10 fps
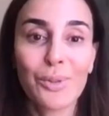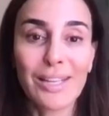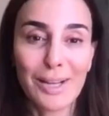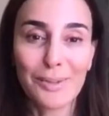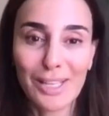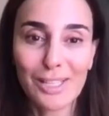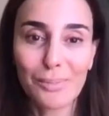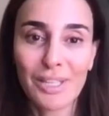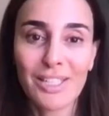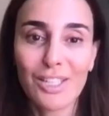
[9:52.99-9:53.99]
That's how they
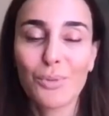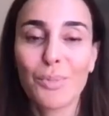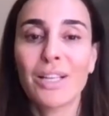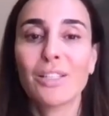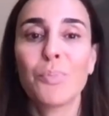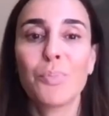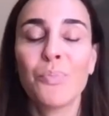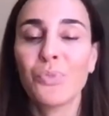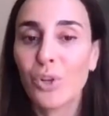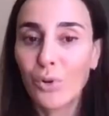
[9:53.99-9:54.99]
explained it to me. It's,
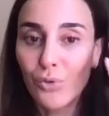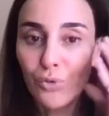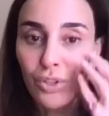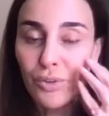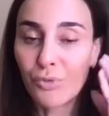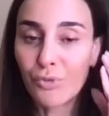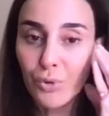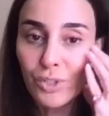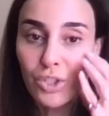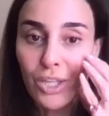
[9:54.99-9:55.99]
you know, a few
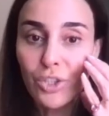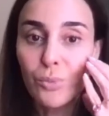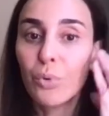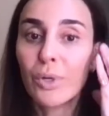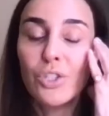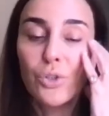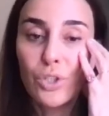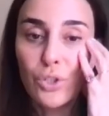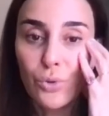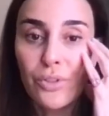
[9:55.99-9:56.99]
injection points. You
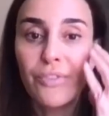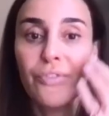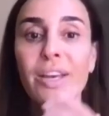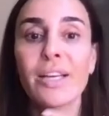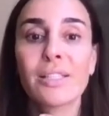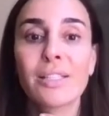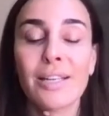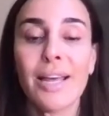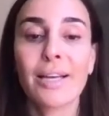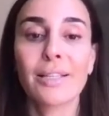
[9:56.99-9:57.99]
can do it on the face, the
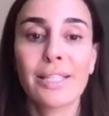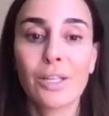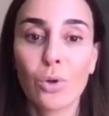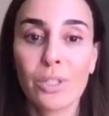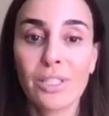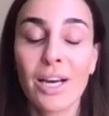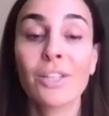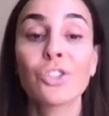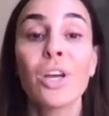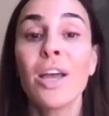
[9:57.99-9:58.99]
neck, the decolletage.